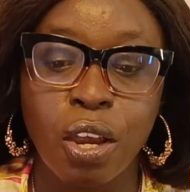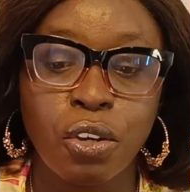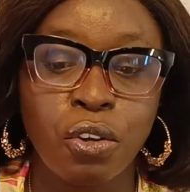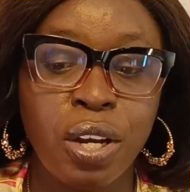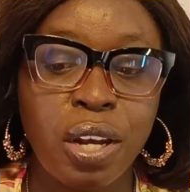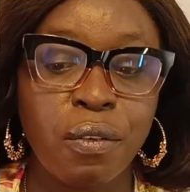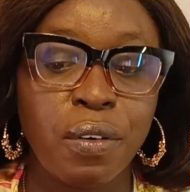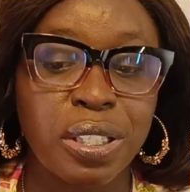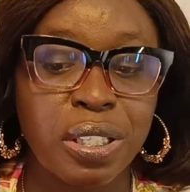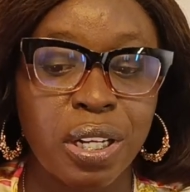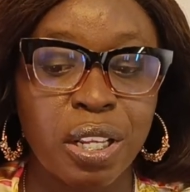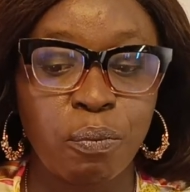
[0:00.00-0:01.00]
You need a
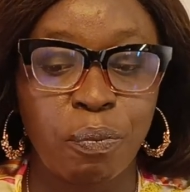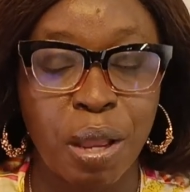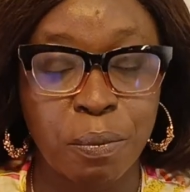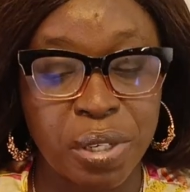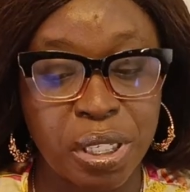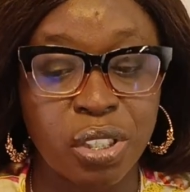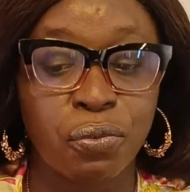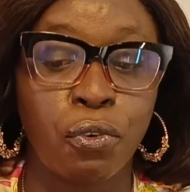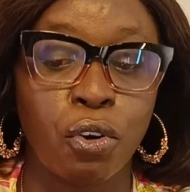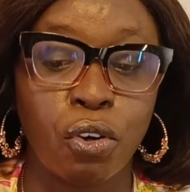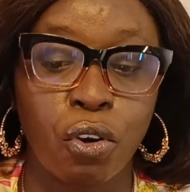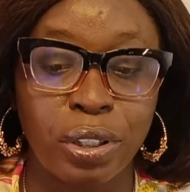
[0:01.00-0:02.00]
resident permit
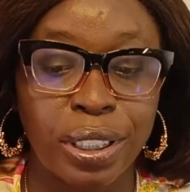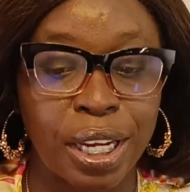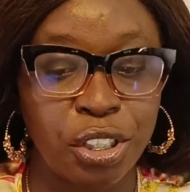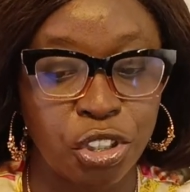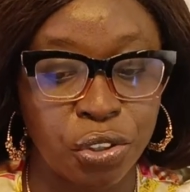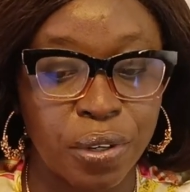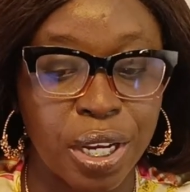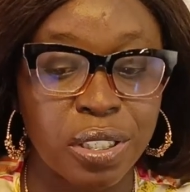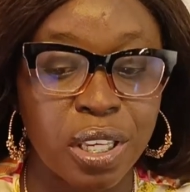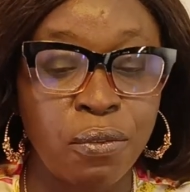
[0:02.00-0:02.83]
for non-Nigerians.